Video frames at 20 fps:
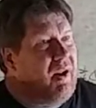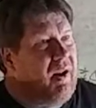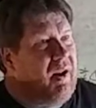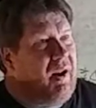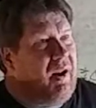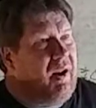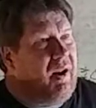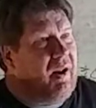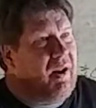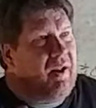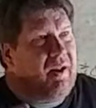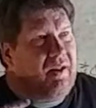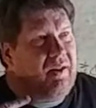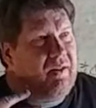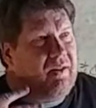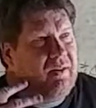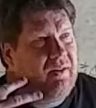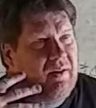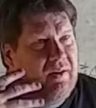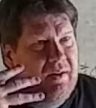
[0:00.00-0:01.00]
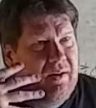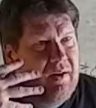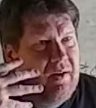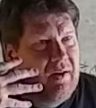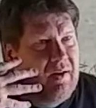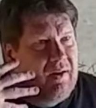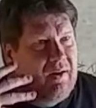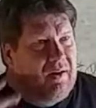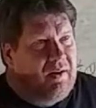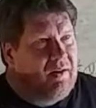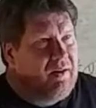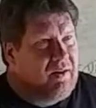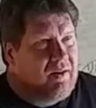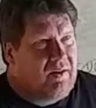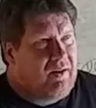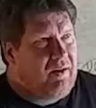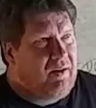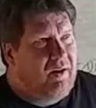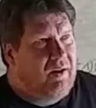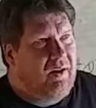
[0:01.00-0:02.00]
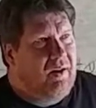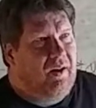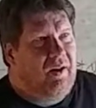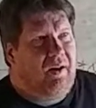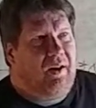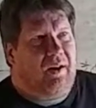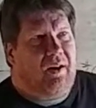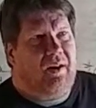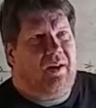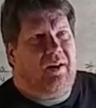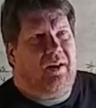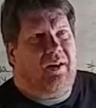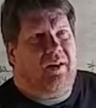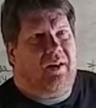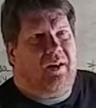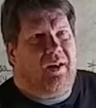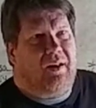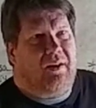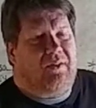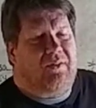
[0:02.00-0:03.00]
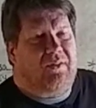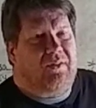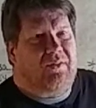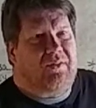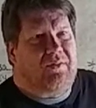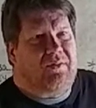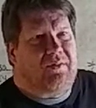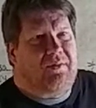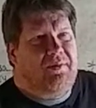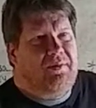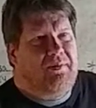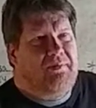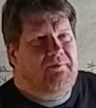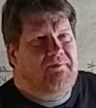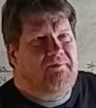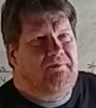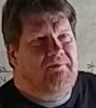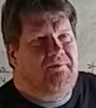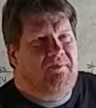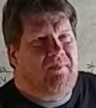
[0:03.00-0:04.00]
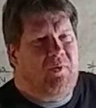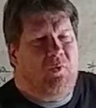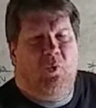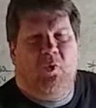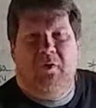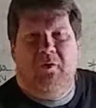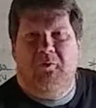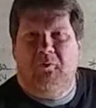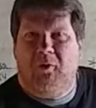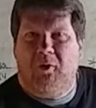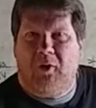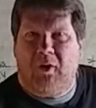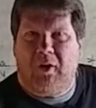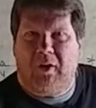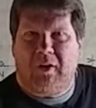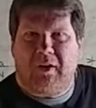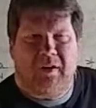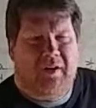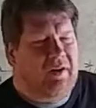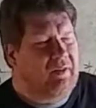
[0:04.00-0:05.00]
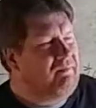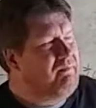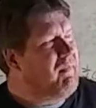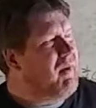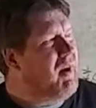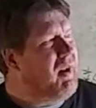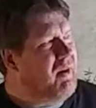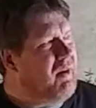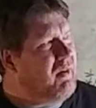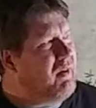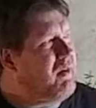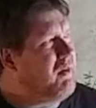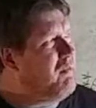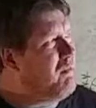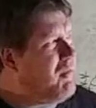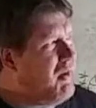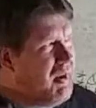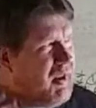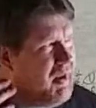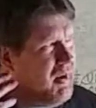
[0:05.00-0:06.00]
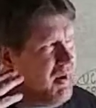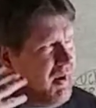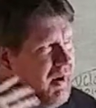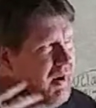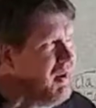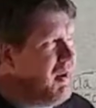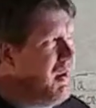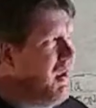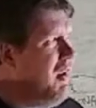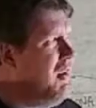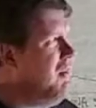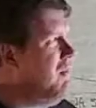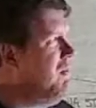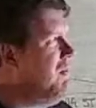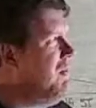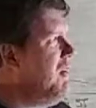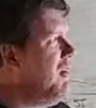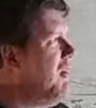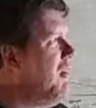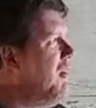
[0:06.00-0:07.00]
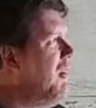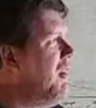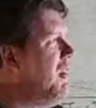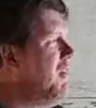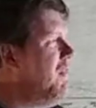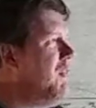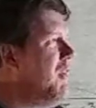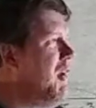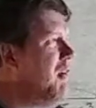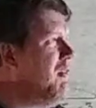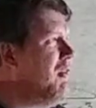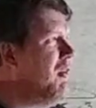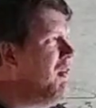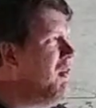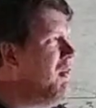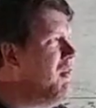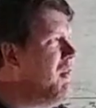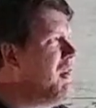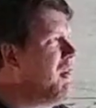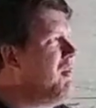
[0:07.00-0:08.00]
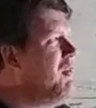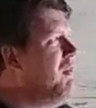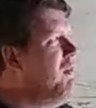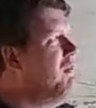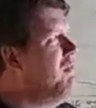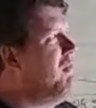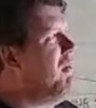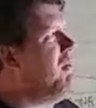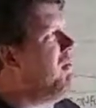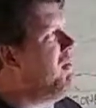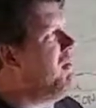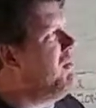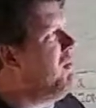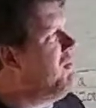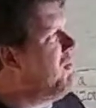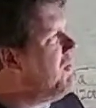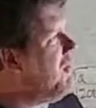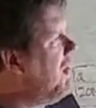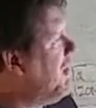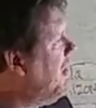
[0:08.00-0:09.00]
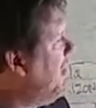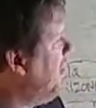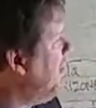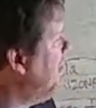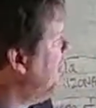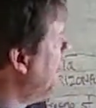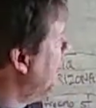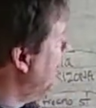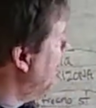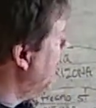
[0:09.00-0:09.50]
And, yeah, it, it just wouldn't work. I don't know. But then I, I, you know, I left that one alone. I couldn't really decide.